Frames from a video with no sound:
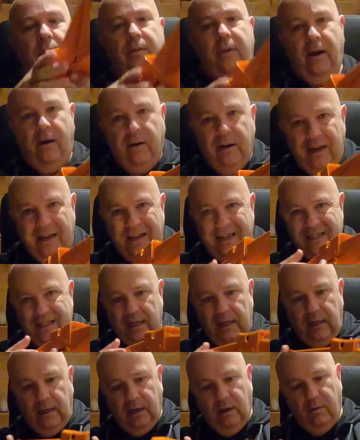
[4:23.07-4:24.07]
That'll
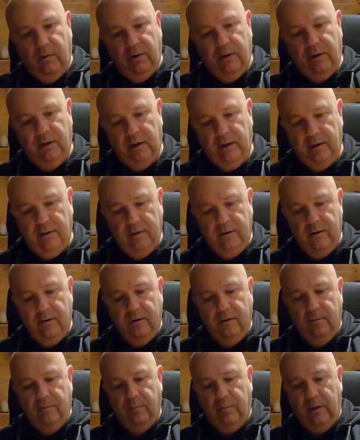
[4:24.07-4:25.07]
easily go under
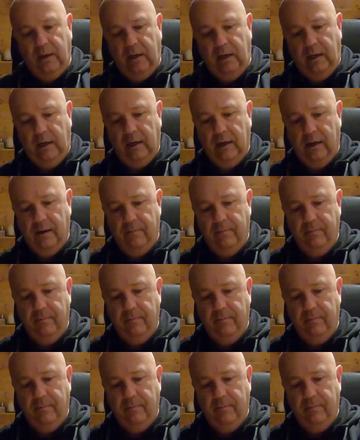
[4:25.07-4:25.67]
the